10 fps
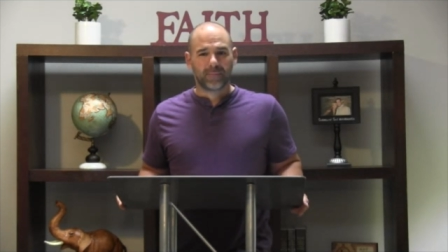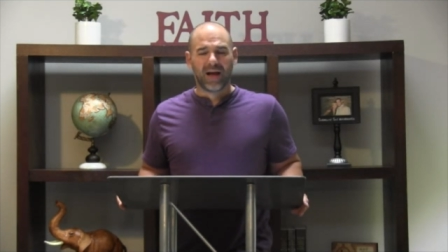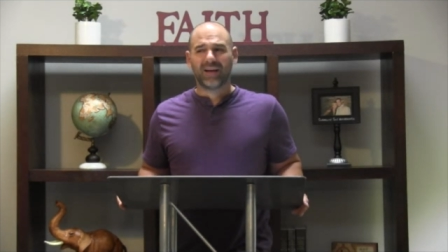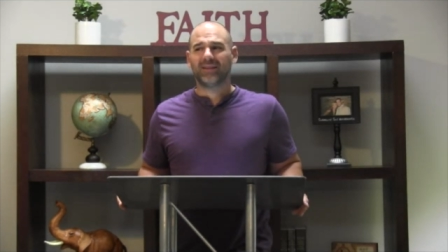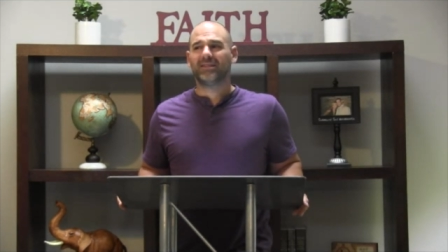
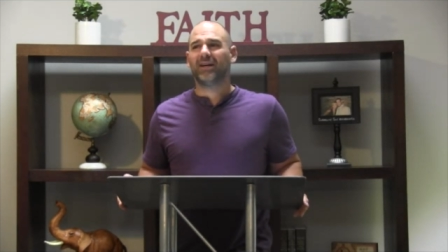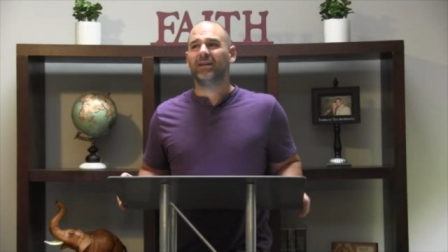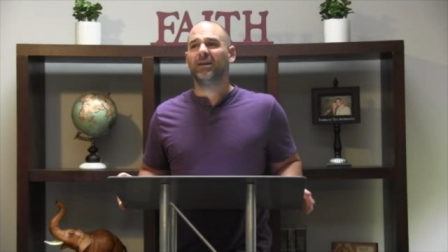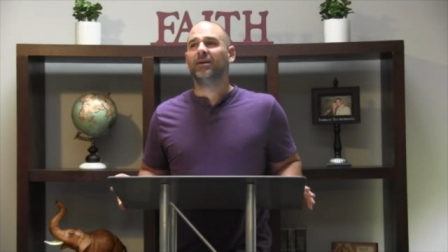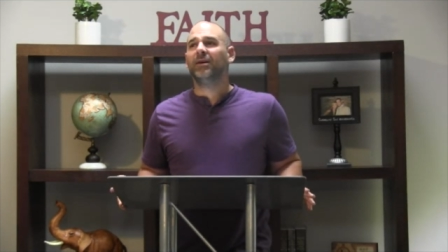I can tell
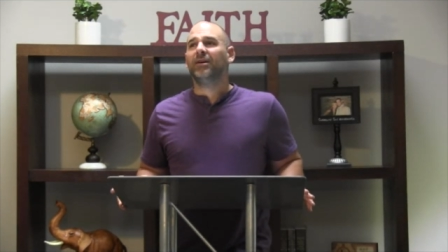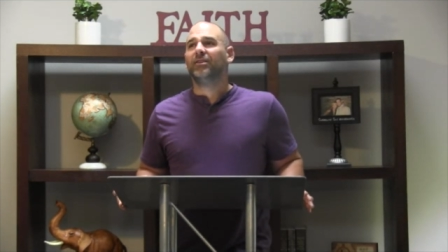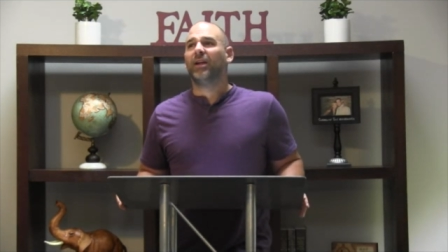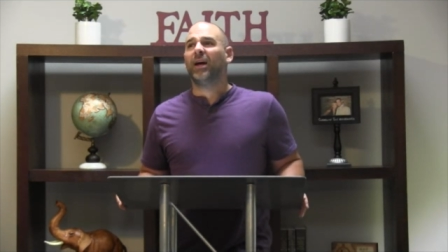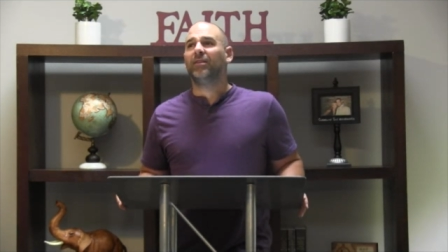you
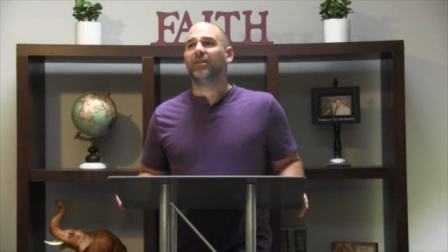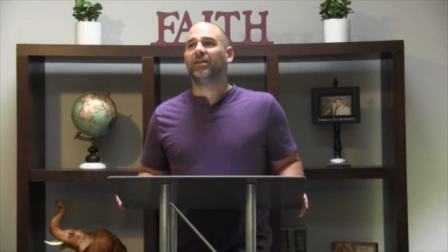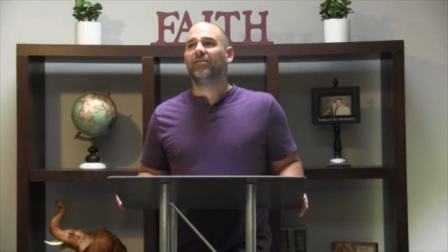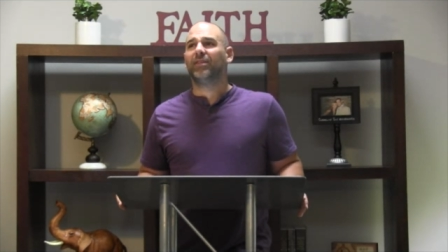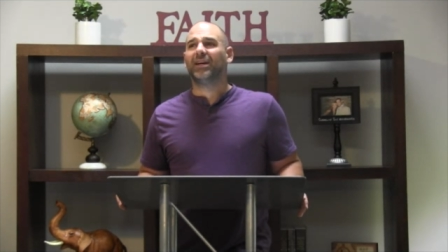tonight
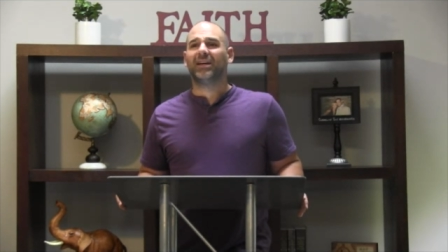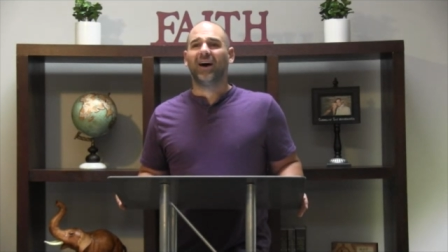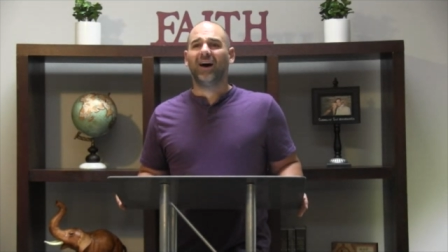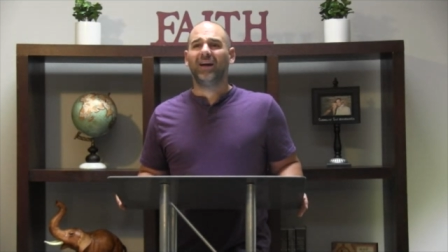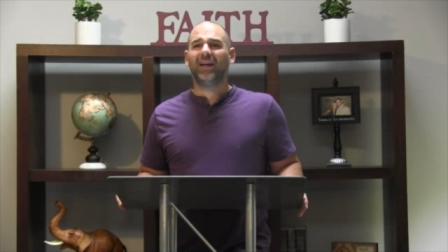that, that
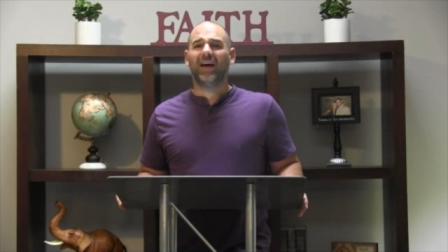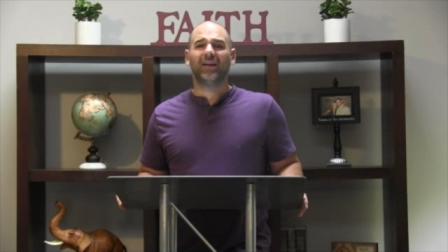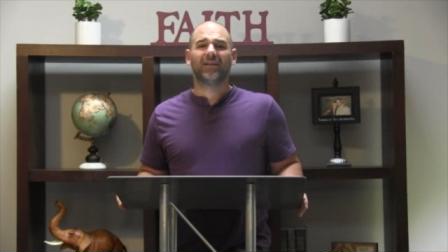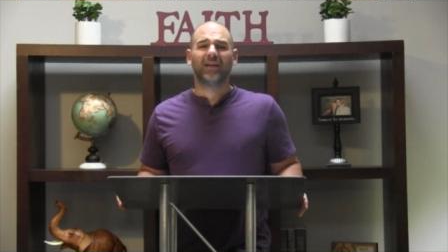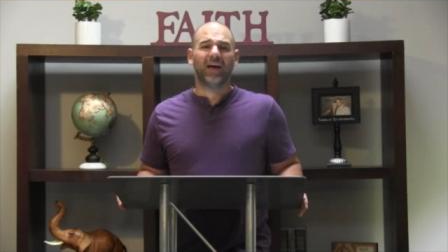God
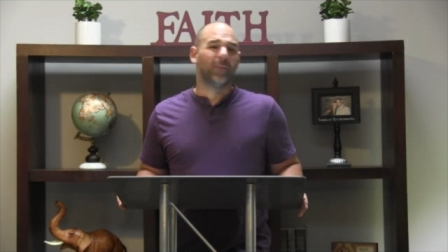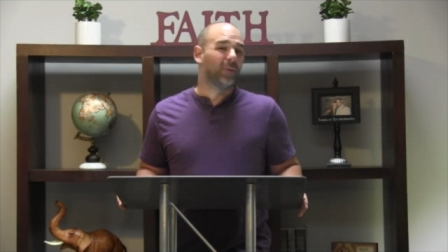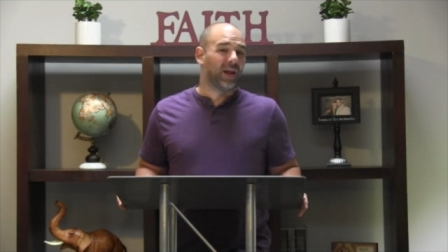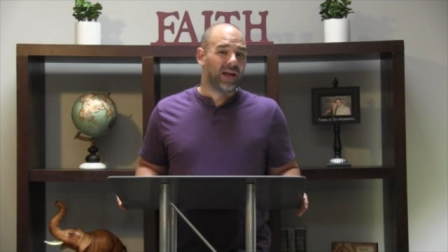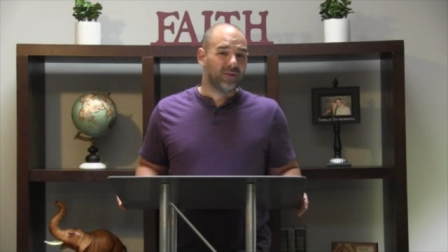had, had a
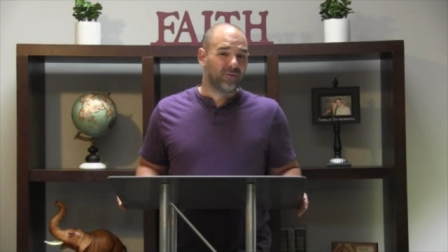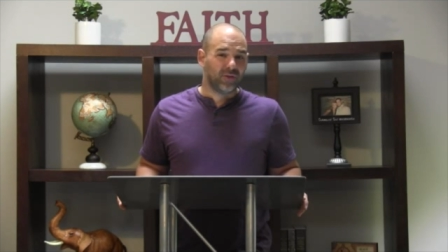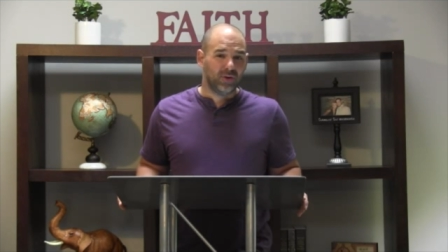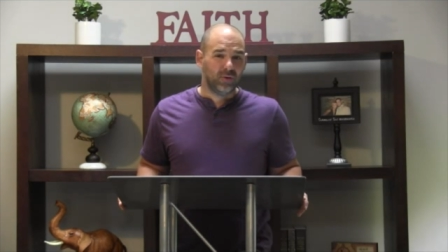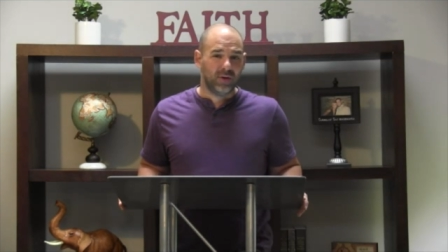plan for
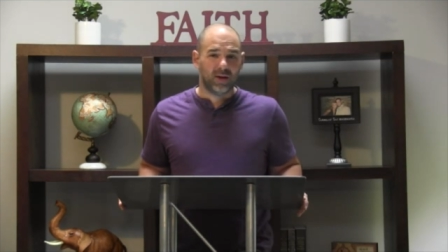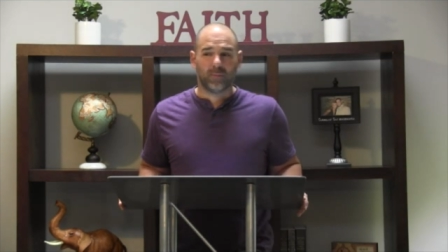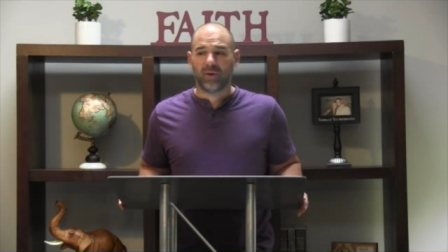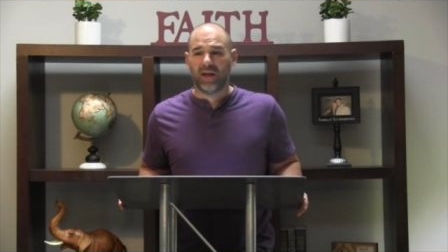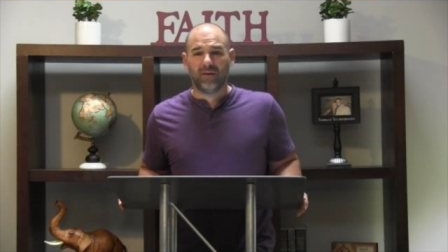you, had a
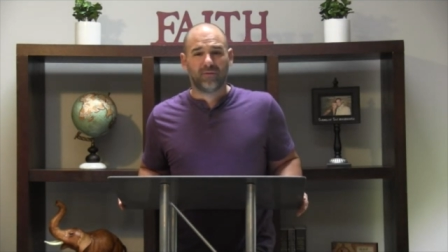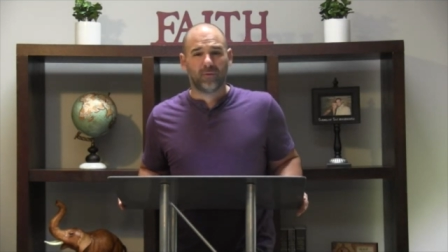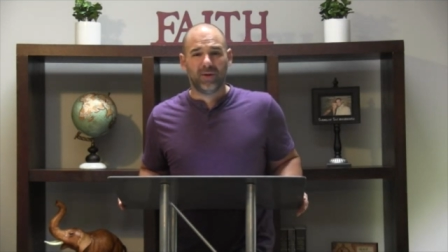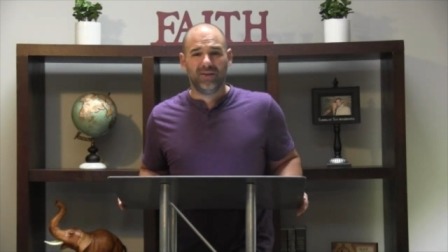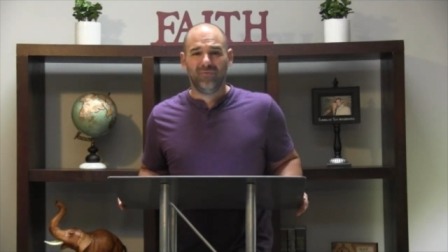plan for
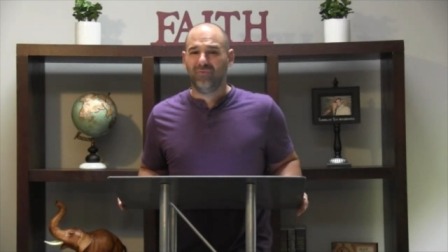me.